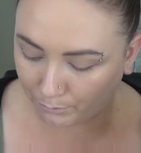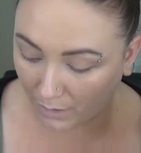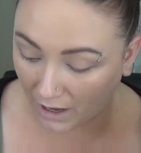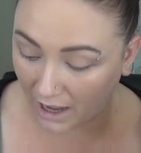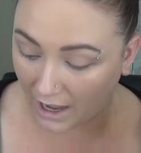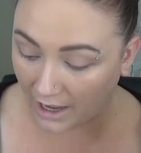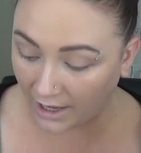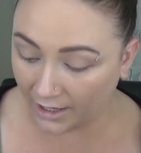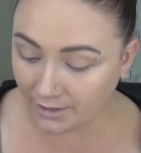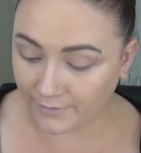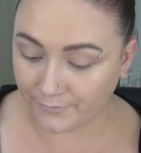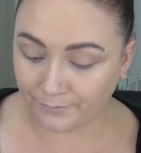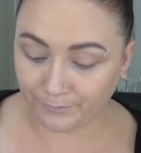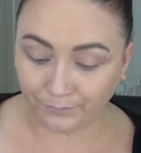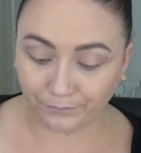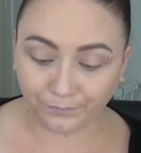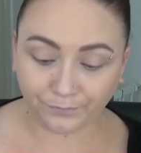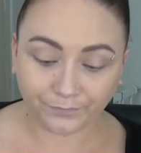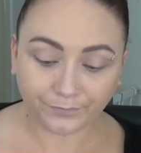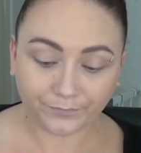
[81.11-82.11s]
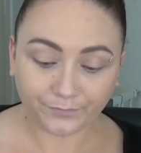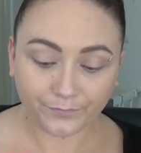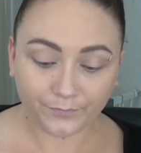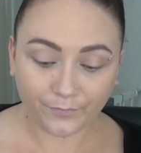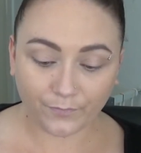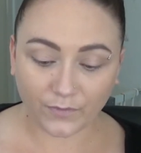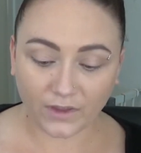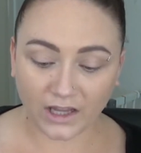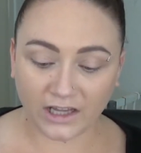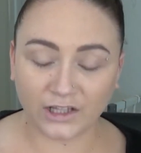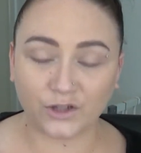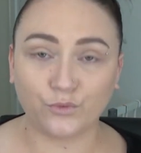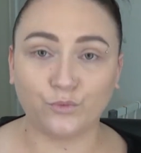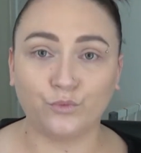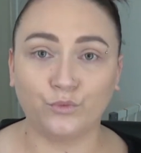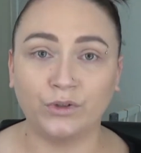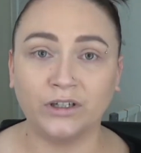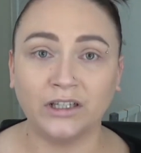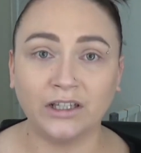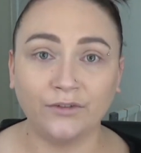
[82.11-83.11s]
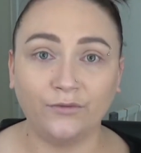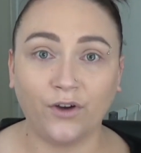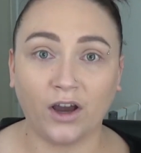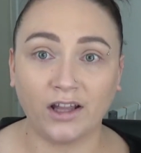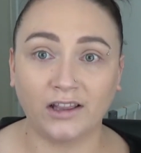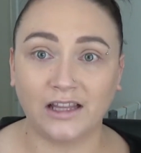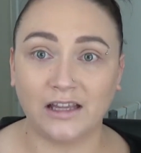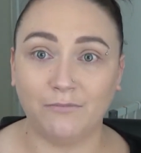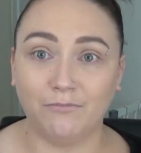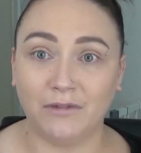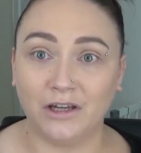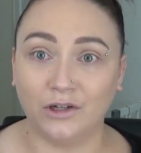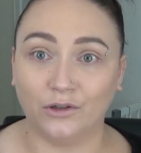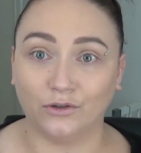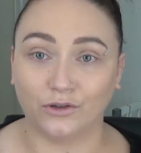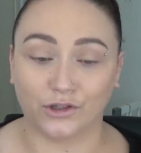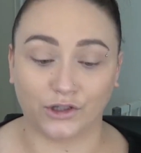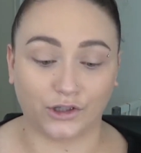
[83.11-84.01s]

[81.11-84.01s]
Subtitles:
but it's really finely milled.